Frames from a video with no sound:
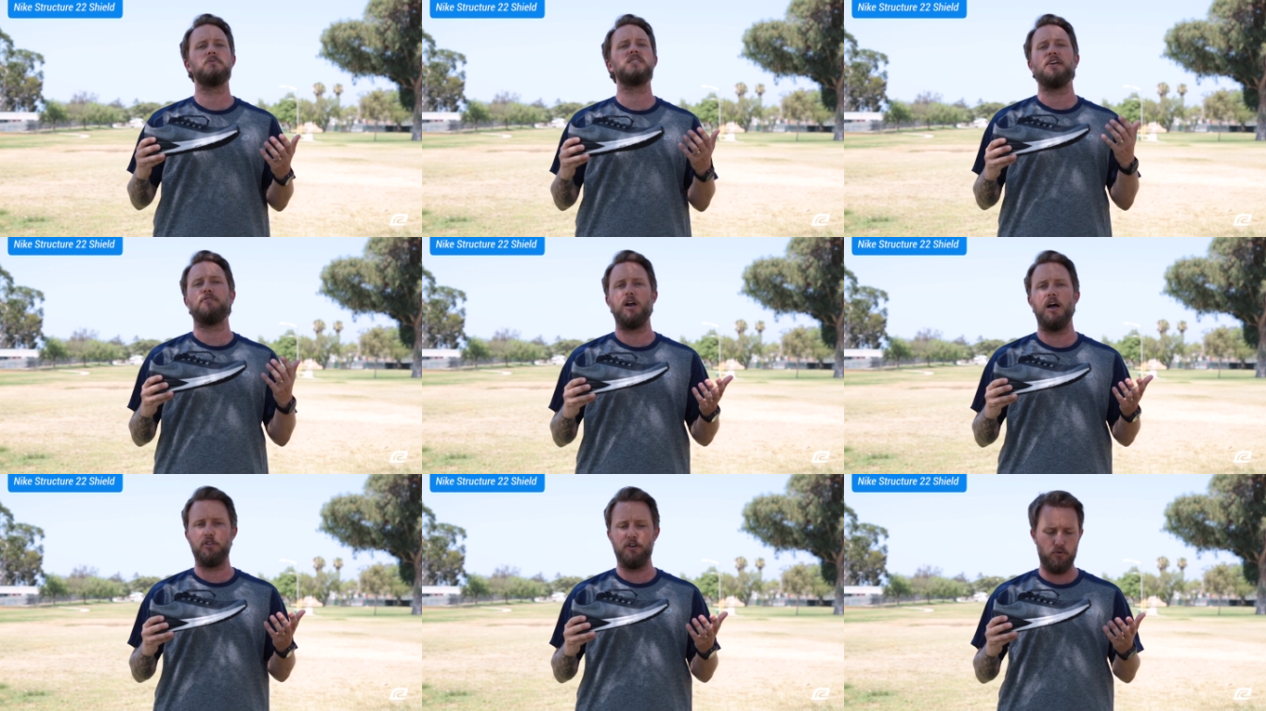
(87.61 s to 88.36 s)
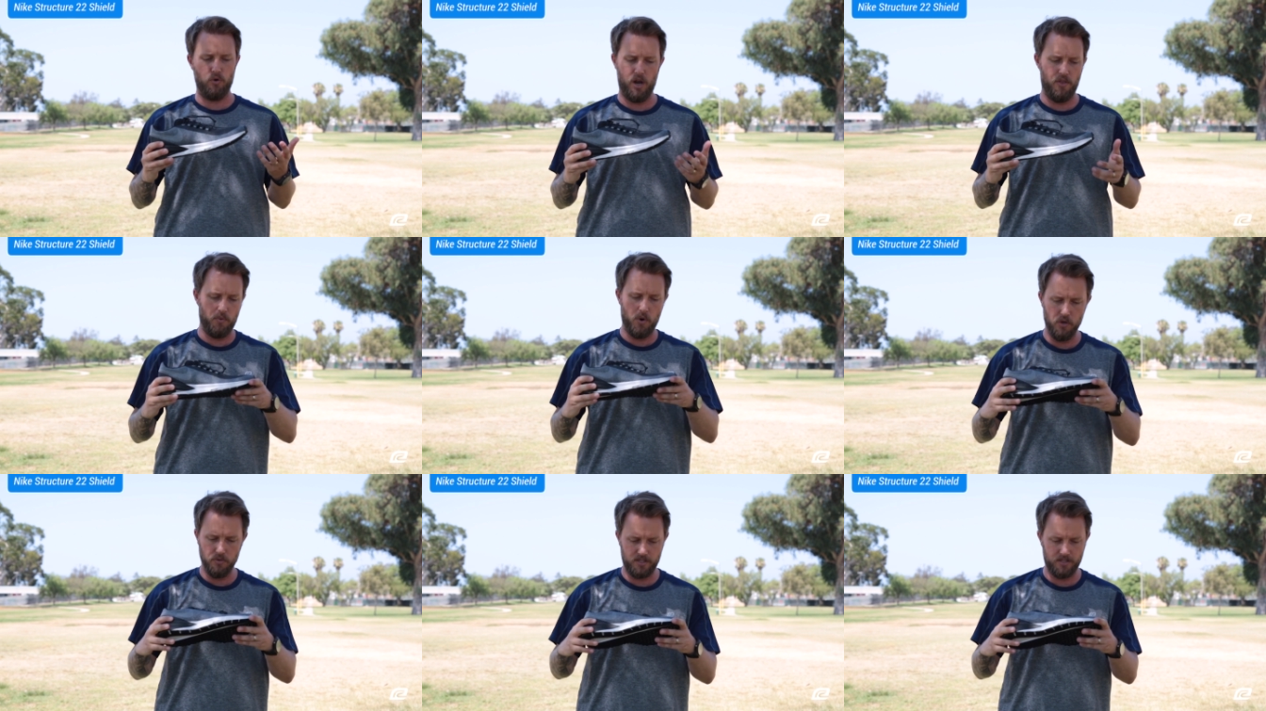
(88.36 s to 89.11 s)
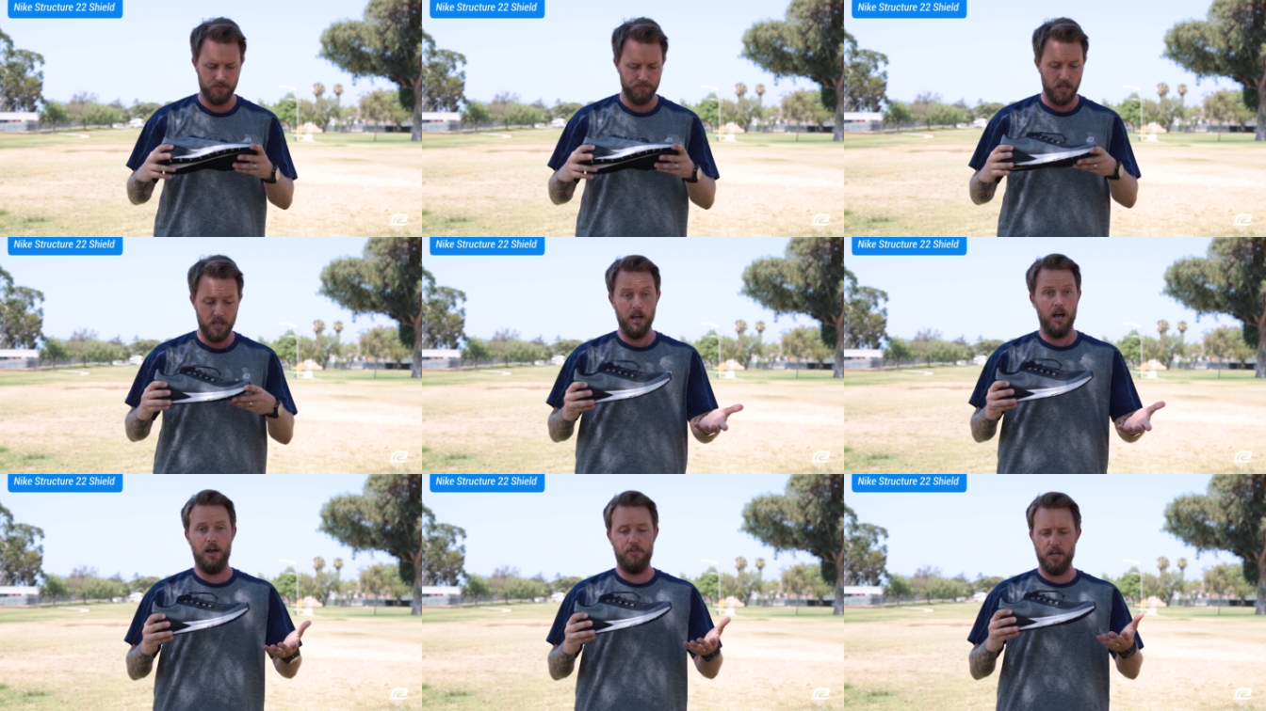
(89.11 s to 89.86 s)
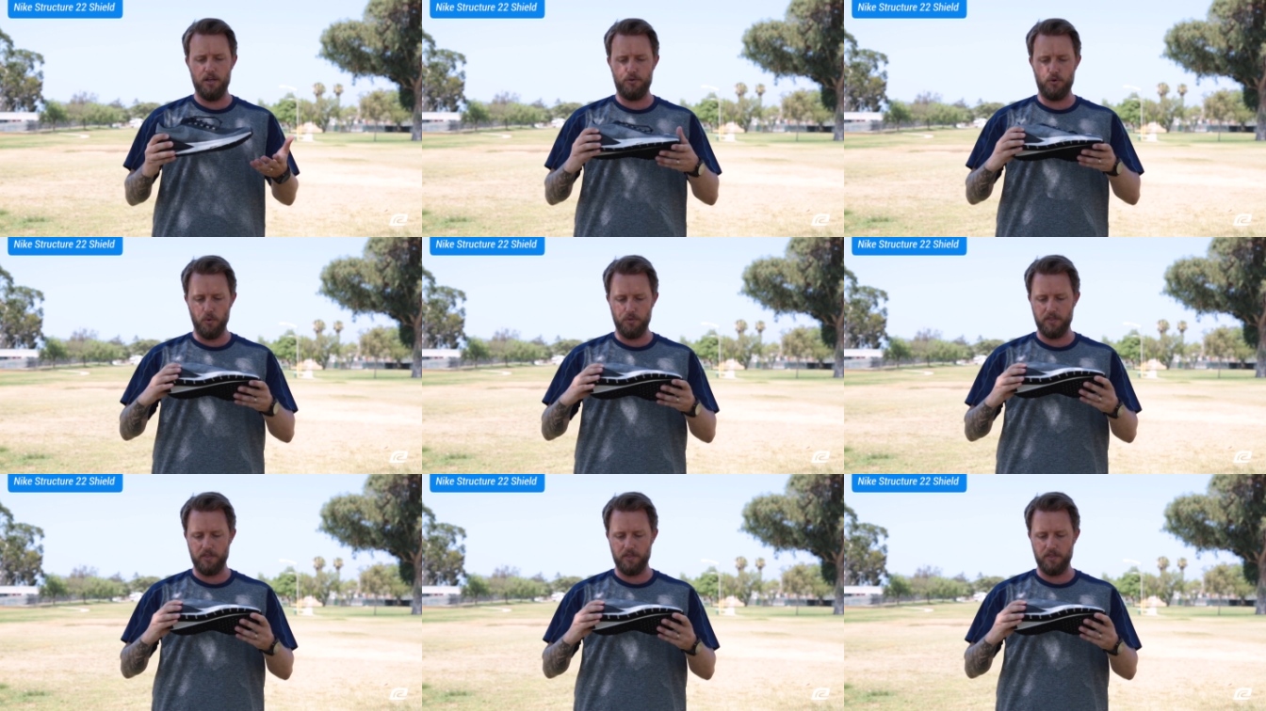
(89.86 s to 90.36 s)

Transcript: safer out there for you on the roads. The other cool